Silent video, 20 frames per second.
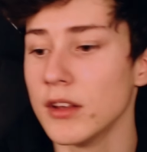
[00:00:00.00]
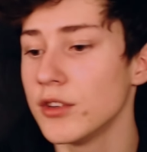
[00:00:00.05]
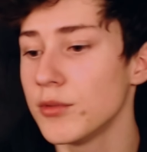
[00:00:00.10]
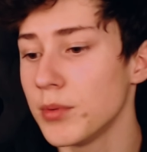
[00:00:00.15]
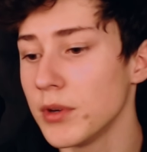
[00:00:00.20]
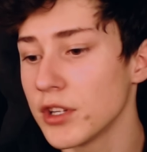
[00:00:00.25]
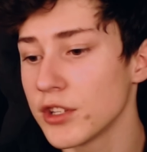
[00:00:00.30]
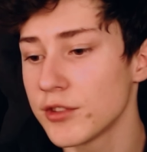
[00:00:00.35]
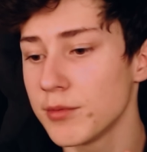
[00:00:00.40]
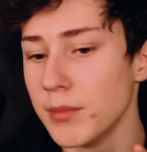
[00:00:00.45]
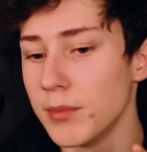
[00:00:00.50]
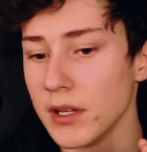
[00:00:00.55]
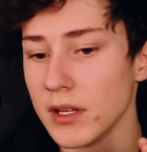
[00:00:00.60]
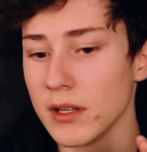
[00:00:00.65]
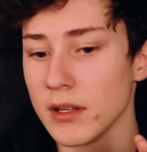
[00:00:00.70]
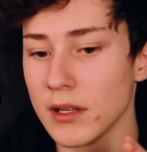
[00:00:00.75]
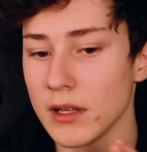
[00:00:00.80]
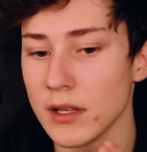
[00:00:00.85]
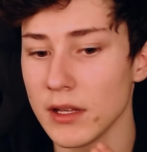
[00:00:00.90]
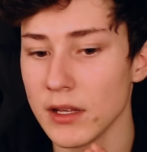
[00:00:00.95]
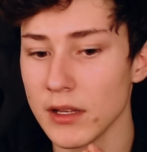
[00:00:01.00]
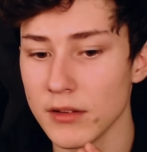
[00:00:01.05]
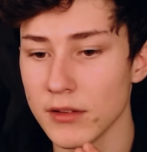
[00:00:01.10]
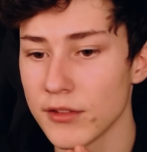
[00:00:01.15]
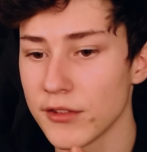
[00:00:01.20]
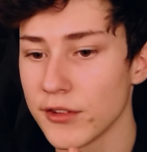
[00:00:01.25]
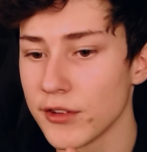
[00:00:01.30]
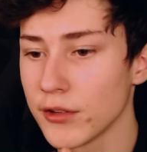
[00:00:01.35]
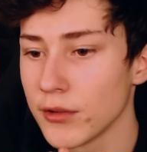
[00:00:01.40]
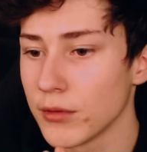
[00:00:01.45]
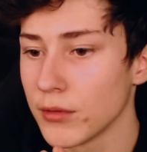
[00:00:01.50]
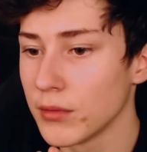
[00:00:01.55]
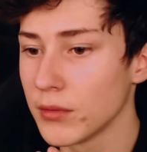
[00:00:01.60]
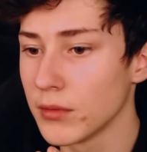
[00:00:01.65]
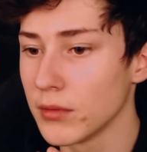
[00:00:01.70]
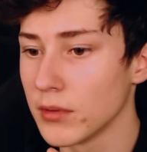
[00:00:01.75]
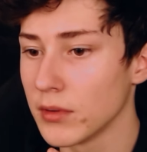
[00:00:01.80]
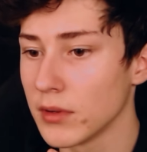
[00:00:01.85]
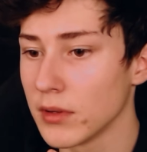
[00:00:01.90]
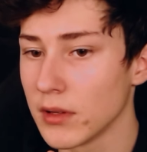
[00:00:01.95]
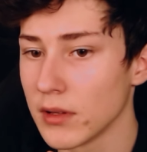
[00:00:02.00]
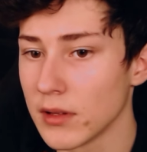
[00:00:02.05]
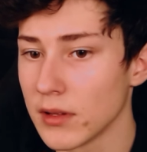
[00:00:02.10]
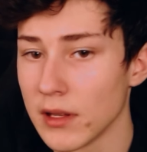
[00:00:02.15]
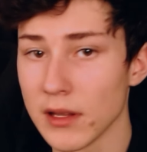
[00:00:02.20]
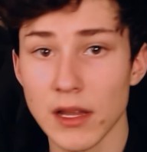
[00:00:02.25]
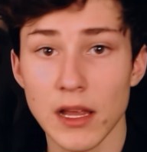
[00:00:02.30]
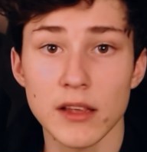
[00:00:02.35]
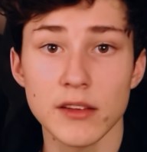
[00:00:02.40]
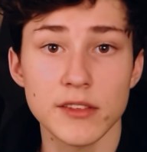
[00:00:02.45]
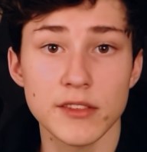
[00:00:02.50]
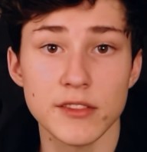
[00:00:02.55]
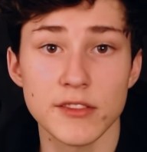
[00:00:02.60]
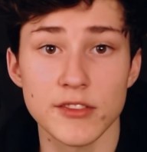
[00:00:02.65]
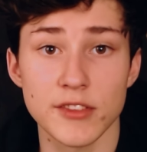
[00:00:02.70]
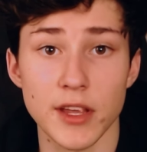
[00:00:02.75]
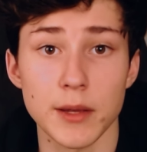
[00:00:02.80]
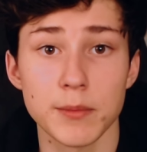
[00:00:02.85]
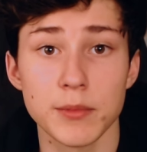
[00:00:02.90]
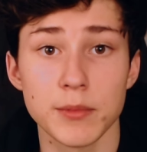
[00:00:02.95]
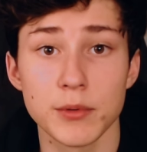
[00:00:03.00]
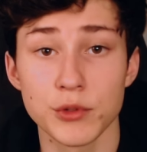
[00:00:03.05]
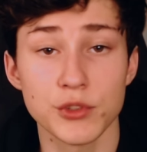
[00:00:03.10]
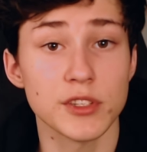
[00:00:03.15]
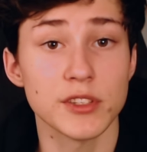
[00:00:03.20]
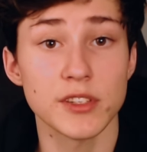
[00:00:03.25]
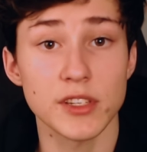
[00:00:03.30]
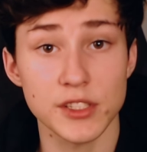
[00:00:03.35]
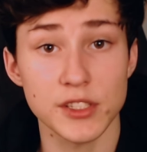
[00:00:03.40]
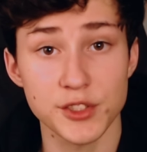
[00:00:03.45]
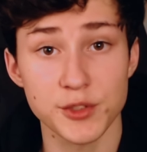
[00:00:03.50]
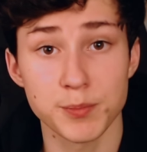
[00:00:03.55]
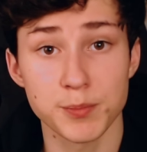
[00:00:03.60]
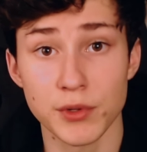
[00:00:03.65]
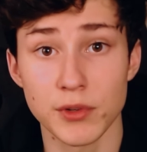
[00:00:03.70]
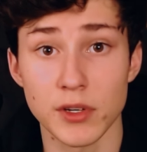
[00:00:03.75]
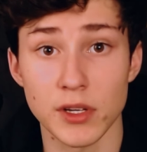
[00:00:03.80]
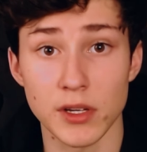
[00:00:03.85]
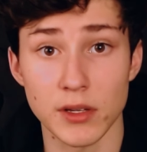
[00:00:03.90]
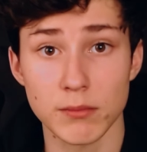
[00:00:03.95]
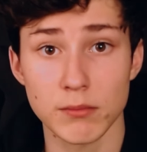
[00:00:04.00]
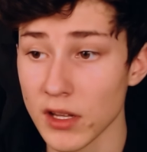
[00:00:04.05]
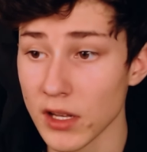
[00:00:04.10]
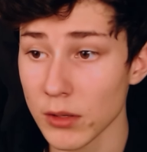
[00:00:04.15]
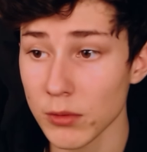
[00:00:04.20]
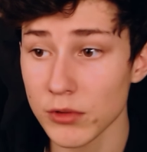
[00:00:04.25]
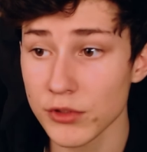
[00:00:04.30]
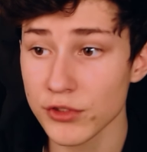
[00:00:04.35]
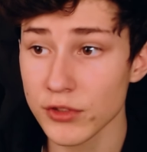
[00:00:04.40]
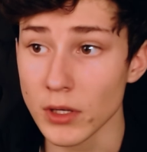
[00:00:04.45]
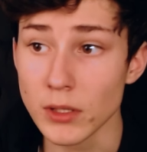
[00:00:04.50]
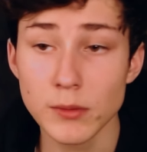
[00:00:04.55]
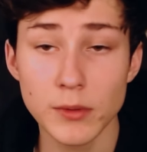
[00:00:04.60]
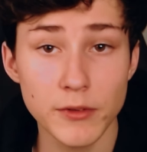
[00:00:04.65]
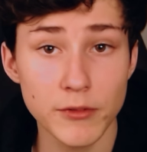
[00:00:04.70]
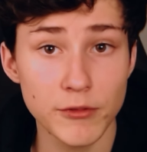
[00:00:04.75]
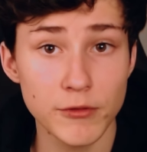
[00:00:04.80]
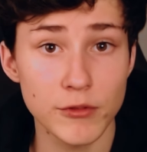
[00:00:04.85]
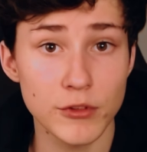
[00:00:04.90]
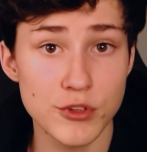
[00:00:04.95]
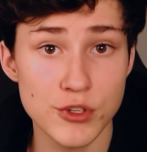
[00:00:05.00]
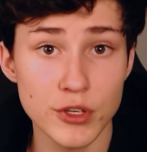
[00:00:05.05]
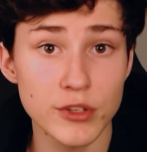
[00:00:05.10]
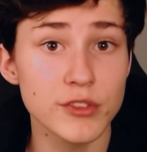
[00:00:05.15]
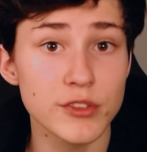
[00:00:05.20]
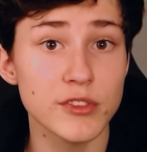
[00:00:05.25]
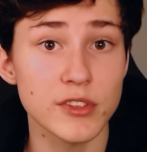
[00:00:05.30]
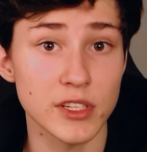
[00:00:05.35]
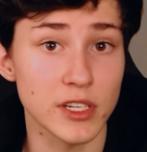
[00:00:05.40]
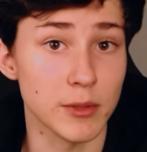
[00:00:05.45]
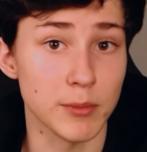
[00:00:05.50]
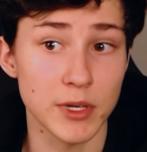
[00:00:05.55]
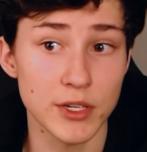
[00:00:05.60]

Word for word: this brings me into the last step, which is exporting. And I will start with just the